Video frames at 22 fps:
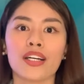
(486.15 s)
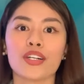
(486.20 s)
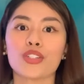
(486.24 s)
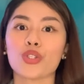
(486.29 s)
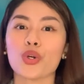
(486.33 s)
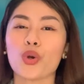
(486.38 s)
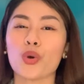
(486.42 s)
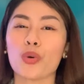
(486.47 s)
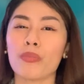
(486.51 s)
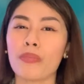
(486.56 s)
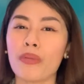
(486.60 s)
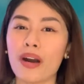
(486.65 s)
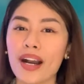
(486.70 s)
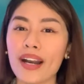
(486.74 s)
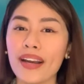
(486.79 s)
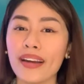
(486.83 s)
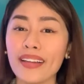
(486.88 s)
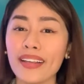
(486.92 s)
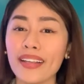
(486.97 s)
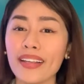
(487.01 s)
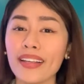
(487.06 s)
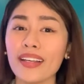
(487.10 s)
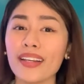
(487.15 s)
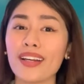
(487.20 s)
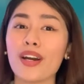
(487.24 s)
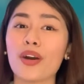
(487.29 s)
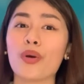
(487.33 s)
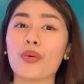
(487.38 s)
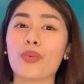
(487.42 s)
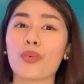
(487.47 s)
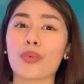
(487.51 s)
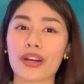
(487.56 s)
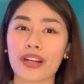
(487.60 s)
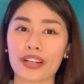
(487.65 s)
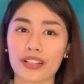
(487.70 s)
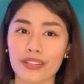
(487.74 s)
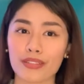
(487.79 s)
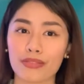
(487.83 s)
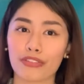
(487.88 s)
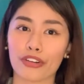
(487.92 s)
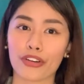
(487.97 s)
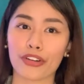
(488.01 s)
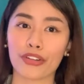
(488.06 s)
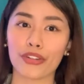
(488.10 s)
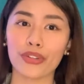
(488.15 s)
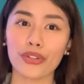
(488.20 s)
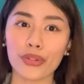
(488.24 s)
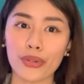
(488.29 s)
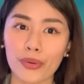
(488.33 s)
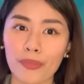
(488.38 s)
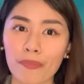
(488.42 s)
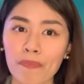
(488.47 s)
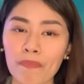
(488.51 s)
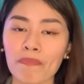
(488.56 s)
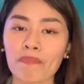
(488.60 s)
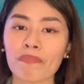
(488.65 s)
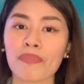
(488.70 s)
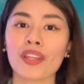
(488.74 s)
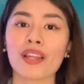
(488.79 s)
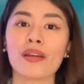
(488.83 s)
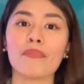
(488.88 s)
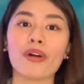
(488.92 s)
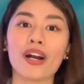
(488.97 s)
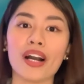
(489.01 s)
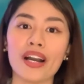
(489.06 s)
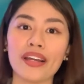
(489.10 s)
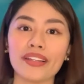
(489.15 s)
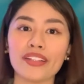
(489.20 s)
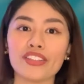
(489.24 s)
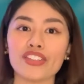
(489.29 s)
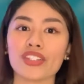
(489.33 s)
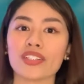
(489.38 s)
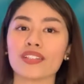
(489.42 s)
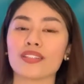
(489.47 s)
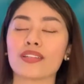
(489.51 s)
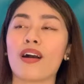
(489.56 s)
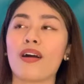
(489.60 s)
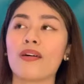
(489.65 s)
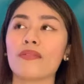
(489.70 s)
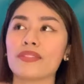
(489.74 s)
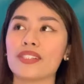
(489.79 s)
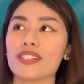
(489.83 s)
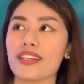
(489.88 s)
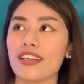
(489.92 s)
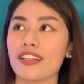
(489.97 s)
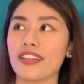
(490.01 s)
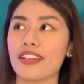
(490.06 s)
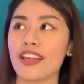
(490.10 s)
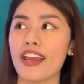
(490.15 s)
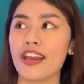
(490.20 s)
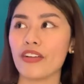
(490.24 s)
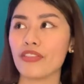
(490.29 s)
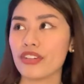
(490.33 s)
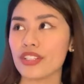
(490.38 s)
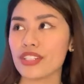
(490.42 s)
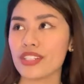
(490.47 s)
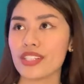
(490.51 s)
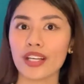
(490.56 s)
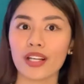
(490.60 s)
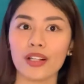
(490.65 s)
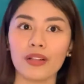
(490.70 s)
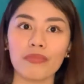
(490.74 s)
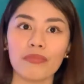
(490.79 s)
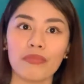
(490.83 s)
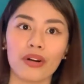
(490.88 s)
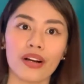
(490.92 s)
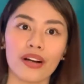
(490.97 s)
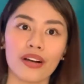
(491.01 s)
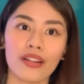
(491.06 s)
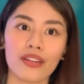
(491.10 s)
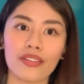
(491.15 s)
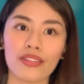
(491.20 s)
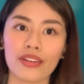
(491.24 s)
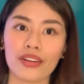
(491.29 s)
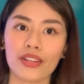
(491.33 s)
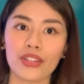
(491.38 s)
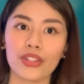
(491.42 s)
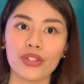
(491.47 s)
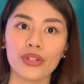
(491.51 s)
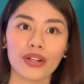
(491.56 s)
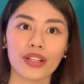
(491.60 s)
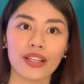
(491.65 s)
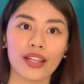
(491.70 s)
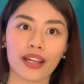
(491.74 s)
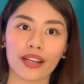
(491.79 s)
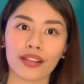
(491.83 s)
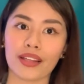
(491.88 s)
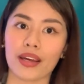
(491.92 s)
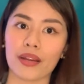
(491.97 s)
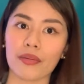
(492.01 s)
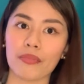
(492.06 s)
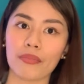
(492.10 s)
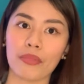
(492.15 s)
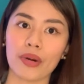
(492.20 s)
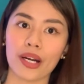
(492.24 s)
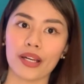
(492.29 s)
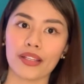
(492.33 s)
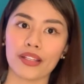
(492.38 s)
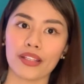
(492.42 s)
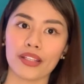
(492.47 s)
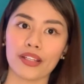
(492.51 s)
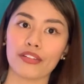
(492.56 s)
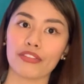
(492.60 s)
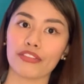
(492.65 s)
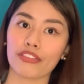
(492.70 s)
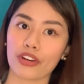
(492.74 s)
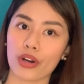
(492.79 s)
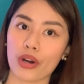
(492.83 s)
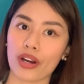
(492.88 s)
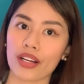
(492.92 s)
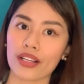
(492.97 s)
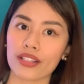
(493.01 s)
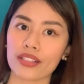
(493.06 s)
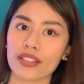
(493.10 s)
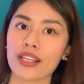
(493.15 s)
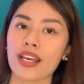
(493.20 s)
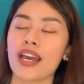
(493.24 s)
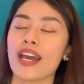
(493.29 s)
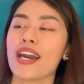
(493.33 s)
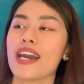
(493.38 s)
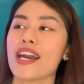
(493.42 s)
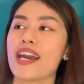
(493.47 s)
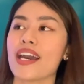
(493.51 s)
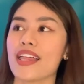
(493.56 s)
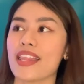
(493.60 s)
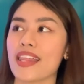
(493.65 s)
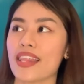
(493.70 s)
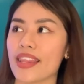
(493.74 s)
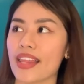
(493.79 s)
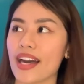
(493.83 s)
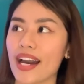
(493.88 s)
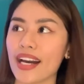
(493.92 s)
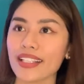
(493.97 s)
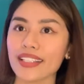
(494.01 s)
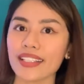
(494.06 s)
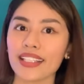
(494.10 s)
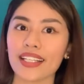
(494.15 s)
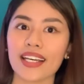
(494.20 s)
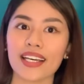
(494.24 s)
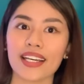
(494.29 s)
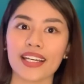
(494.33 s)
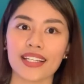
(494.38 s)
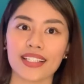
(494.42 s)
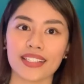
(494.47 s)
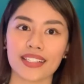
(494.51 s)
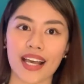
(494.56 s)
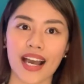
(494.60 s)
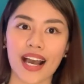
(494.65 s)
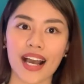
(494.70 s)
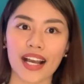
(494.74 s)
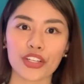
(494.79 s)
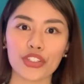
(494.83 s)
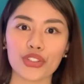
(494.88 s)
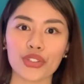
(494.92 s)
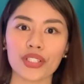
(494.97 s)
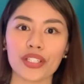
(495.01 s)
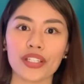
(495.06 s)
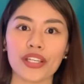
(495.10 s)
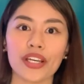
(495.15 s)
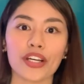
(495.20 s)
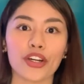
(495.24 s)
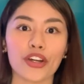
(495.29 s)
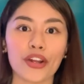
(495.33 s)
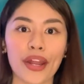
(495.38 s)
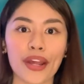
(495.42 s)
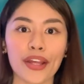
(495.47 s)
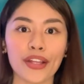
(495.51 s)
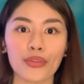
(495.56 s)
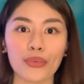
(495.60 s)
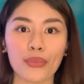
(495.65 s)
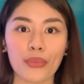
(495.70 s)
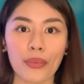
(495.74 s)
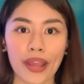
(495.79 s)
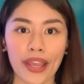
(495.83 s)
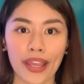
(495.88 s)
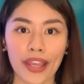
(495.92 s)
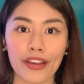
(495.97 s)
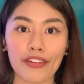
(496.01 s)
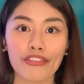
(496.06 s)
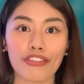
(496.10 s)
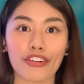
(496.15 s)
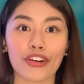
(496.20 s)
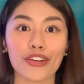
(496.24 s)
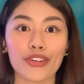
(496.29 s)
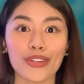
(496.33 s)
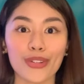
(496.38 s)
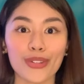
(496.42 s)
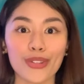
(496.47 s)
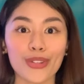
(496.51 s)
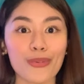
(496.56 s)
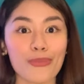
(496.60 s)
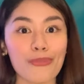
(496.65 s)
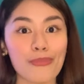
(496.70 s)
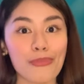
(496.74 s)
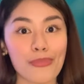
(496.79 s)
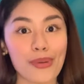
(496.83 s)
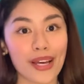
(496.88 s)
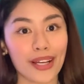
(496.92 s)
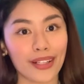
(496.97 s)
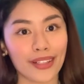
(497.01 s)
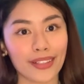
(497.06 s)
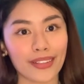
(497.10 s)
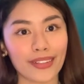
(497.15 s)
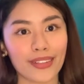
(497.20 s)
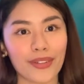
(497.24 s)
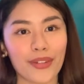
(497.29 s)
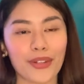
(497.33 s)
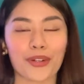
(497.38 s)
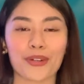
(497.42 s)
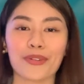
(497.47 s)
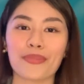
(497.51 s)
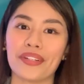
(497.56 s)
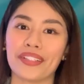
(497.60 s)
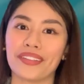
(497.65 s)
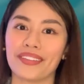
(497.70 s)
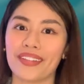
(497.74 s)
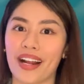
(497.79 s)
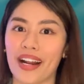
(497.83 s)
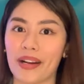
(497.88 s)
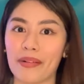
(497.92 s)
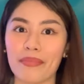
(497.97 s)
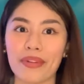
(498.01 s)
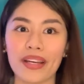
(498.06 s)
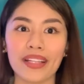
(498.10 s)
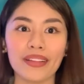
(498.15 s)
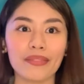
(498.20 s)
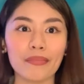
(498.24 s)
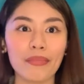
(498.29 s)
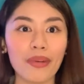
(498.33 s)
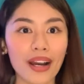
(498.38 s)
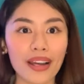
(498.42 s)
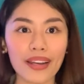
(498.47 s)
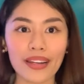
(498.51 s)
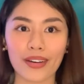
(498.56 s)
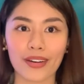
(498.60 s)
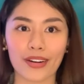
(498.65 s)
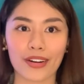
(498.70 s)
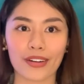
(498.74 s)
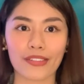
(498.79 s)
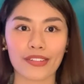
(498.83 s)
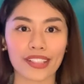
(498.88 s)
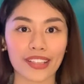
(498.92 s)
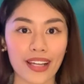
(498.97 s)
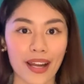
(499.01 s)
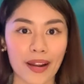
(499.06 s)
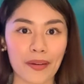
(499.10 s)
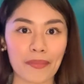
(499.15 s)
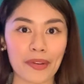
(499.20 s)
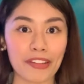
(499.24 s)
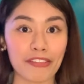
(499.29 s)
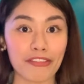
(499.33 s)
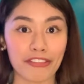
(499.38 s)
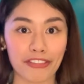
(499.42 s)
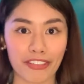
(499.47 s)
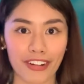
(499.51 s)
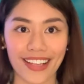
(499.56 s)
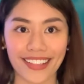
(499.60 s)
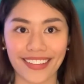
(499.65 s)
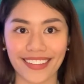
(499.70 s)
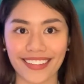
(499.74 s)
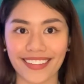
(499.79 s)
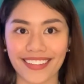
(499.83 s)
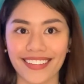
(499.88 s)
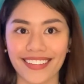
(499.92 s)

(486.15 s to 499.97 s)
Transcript: So money works for you. Money just comes in every single month. You collect that money, of course. And that is actually a great way for you to build your retirement money or retirement fund.